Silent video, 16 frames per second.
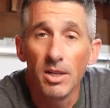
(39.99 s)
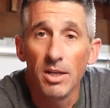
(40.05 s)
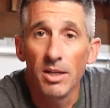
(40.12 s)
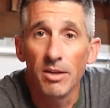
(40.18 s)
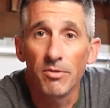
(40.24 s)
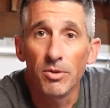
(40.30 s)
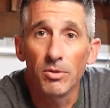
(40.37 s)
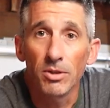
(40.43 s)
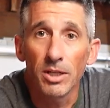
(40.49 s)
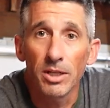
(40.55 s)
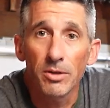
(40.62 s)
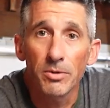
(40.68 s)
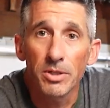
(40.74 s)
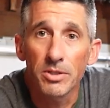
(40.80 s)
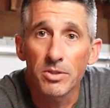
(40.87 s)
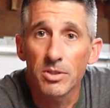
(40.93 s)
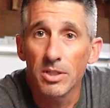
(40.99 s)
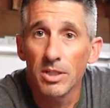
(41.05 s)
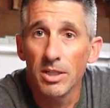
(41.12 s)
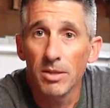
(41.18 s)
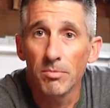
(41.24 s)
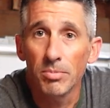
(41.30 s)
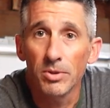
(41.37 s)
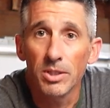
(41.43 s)
If you like what you're
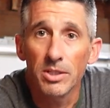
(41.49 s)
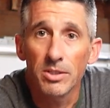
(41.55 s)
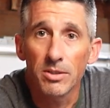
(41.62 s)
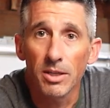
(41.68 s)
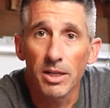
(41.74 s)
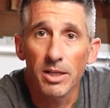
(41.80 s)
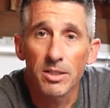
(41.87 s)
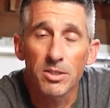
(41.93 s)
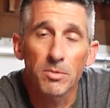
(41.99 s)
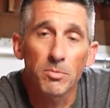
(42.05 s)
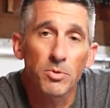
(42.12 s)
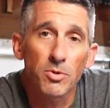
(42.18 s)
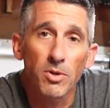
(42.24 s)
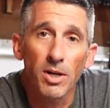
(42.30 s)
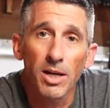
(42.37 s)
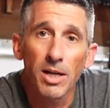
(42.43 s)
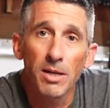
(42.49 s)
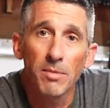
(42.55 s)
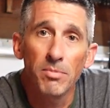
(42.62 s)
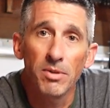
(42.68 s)
seeing, please like and subscribe.